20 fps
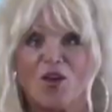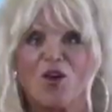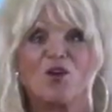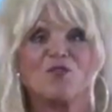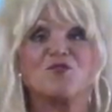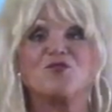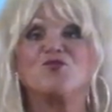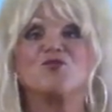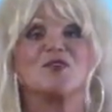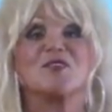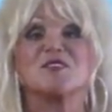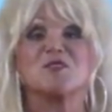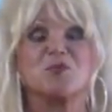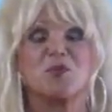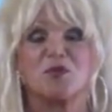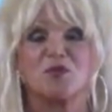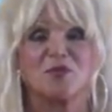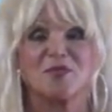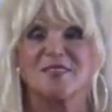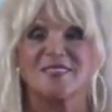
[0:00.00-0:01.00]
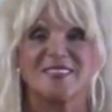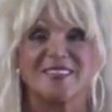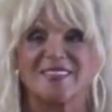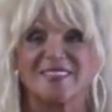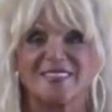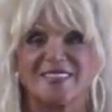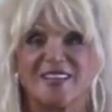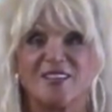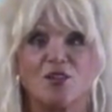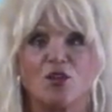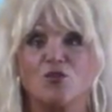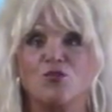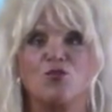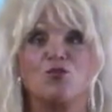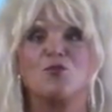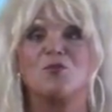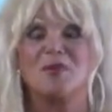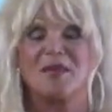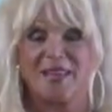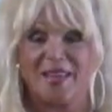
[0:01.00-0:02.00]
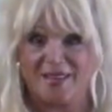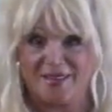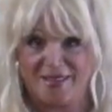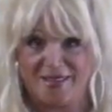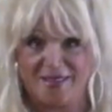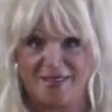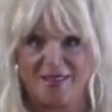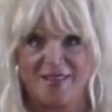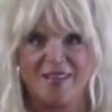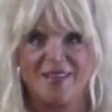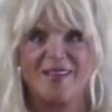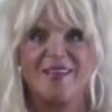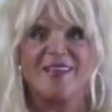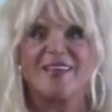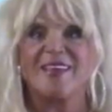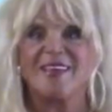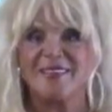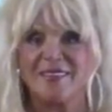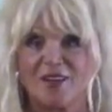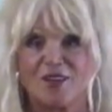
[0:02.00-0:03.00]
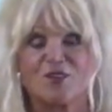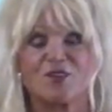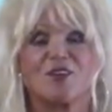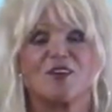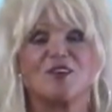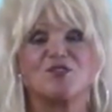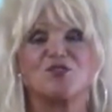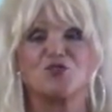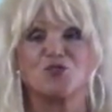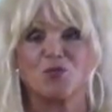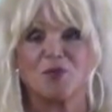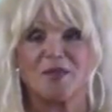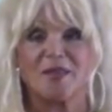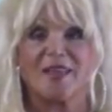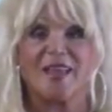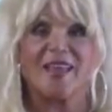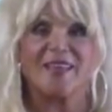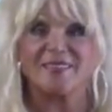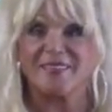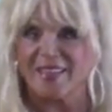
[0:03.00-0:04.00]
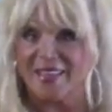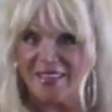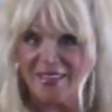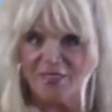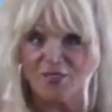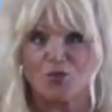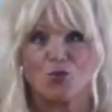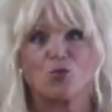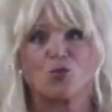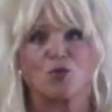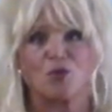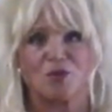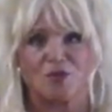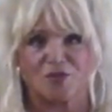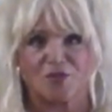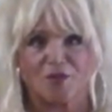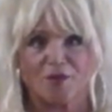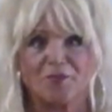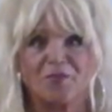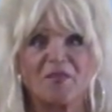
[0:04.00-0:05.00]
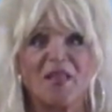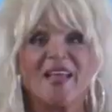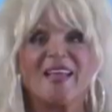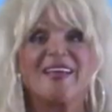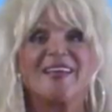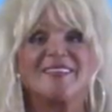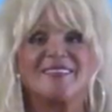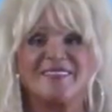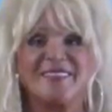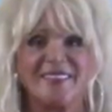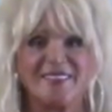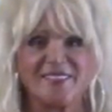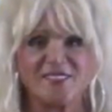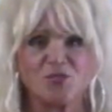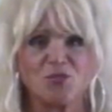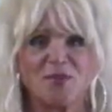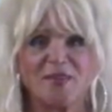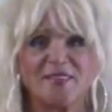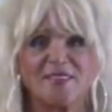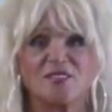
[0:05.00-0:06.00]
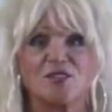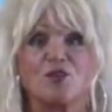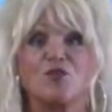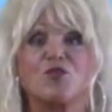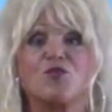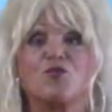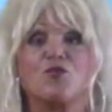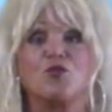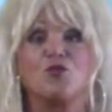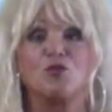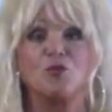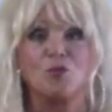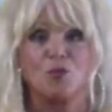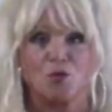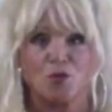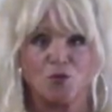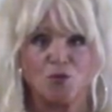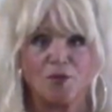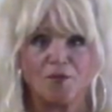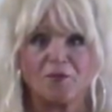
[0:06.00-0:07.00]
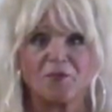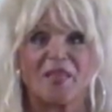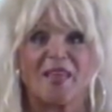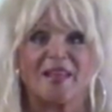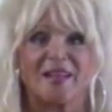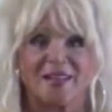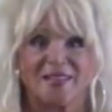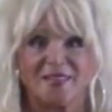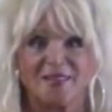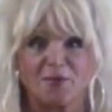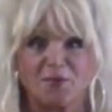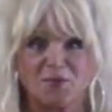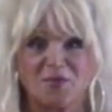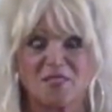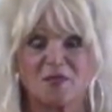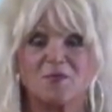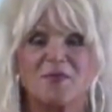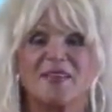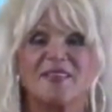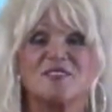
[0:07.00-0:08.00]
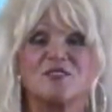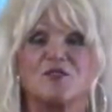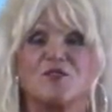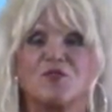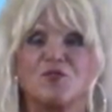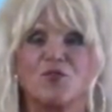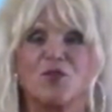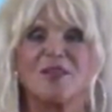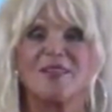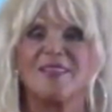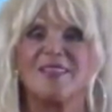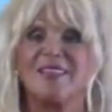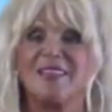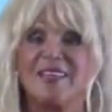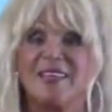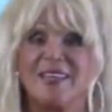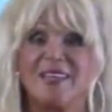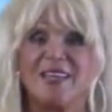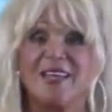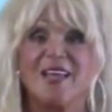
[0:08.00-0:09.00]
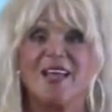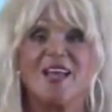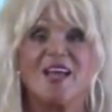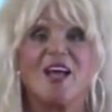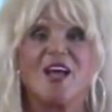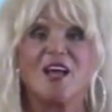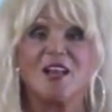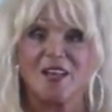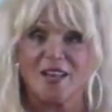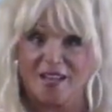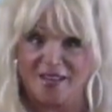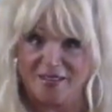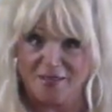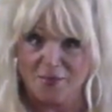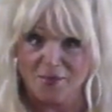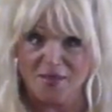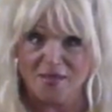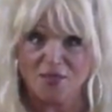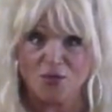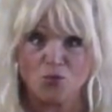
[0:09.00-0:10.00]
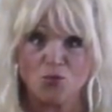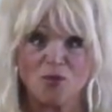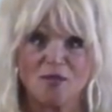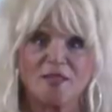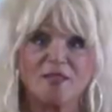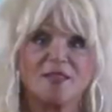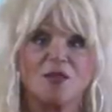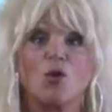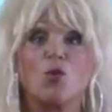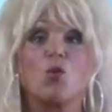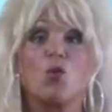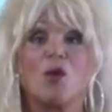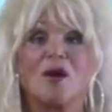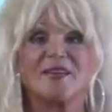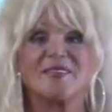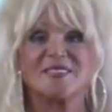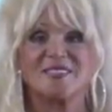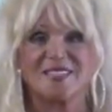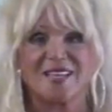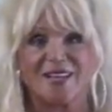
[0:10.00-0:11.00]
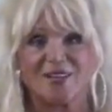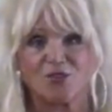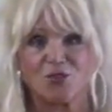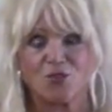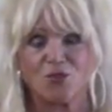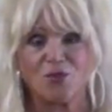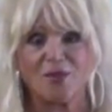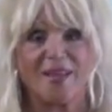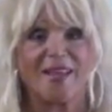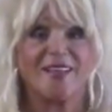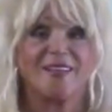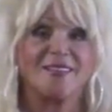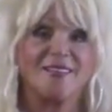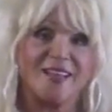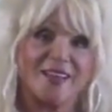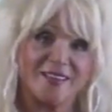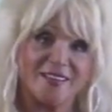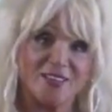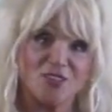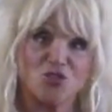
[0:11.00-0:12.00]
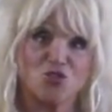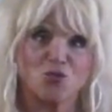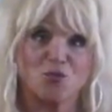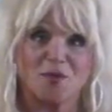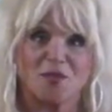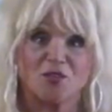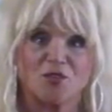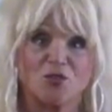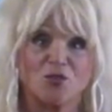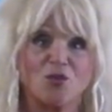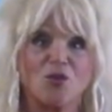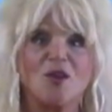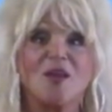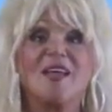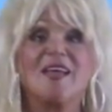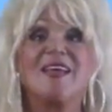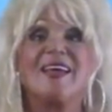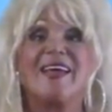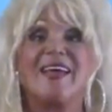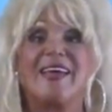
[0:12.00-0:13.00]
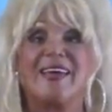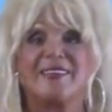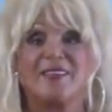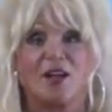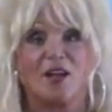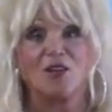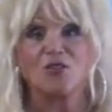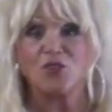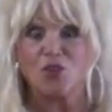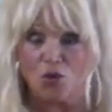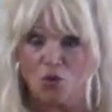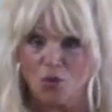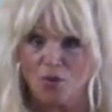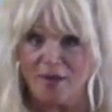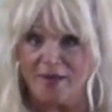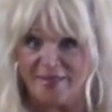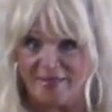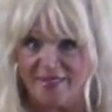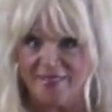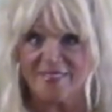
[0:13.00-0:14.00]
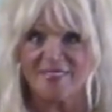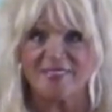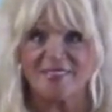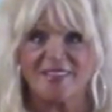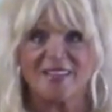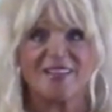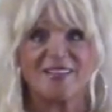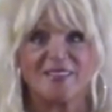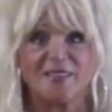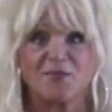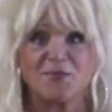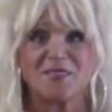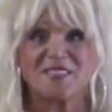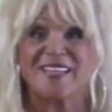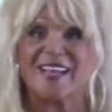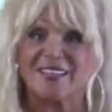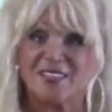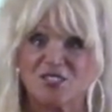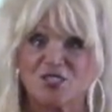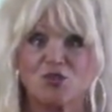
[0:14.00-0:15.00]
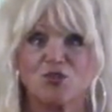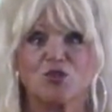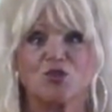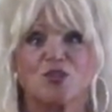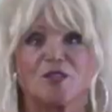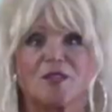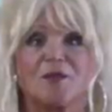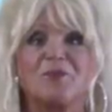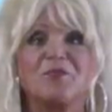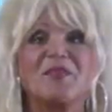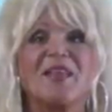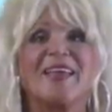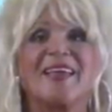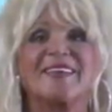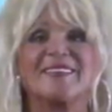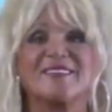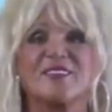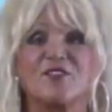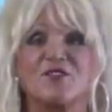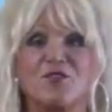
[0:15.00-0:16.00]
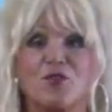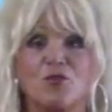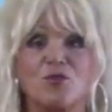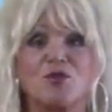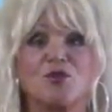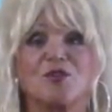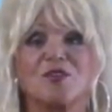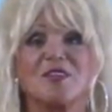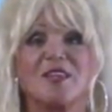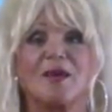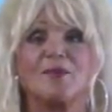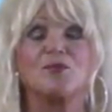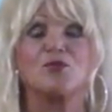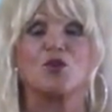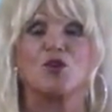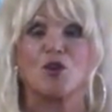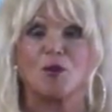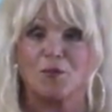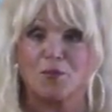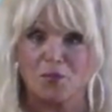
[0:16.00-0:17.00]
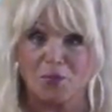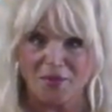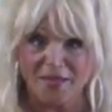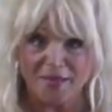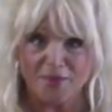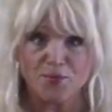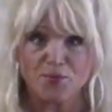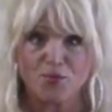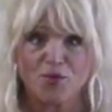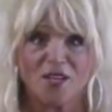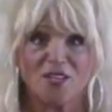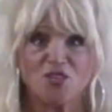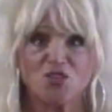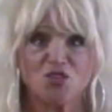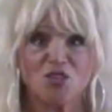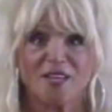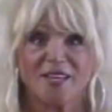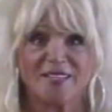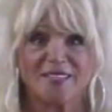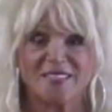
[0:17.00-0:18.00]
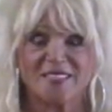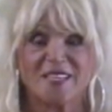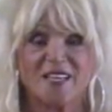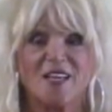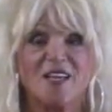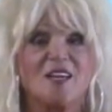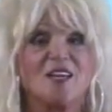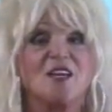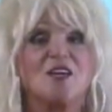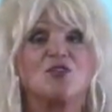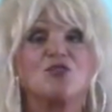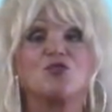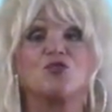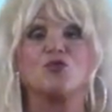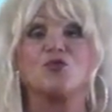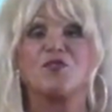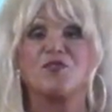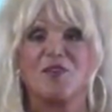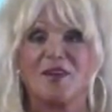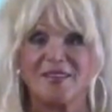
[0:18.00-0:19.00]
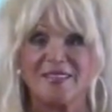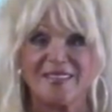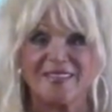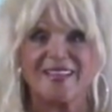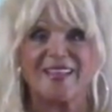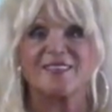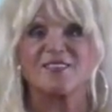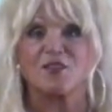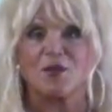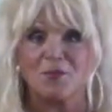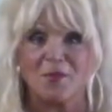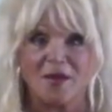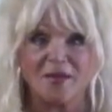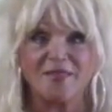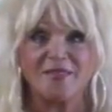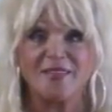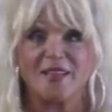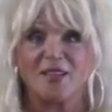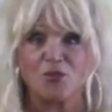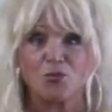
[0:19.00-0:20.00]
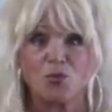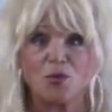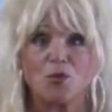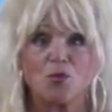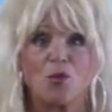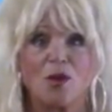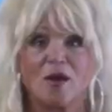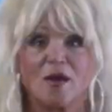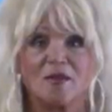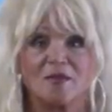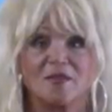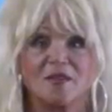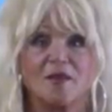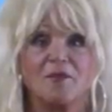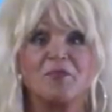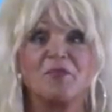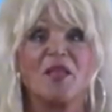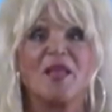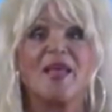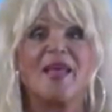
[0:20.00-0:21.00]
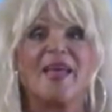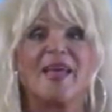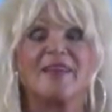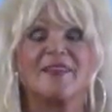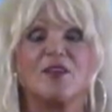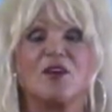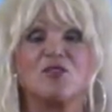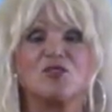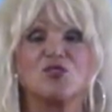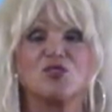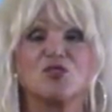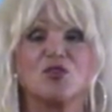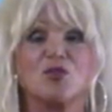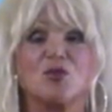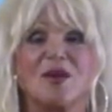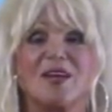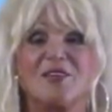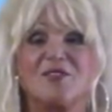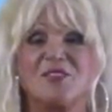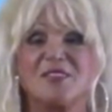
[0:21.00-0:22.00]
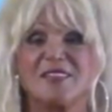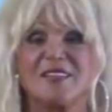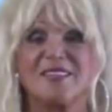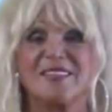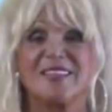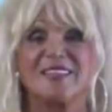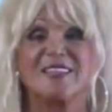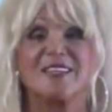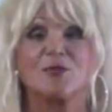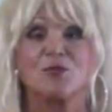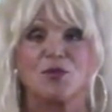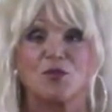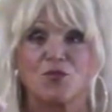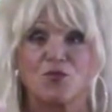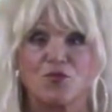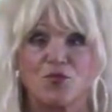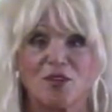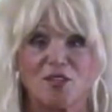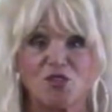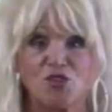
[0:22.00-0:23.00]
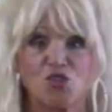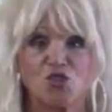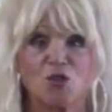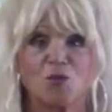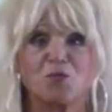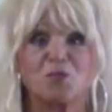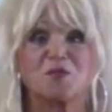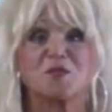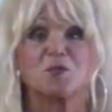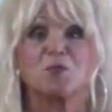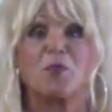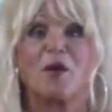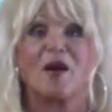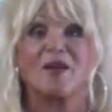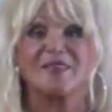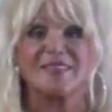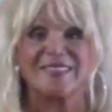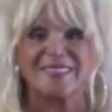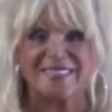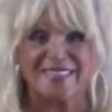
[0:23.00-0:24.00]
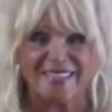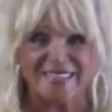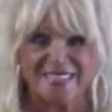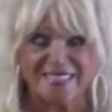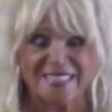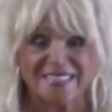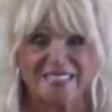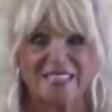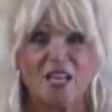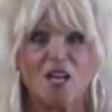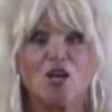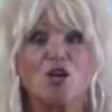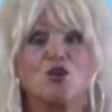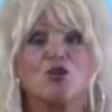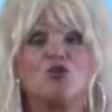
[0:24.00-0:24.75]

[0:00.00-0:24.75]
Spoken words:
of new experiences and a new beginning in our country and in the world. This week's full moon eclipse makes a friendly alignment with wise Saturn and lucky Jupiter. And although it is an eclipse, that's good. It's a very good time to complete projects, to finally get the money that we want, and also everything dealing with friendships, politics,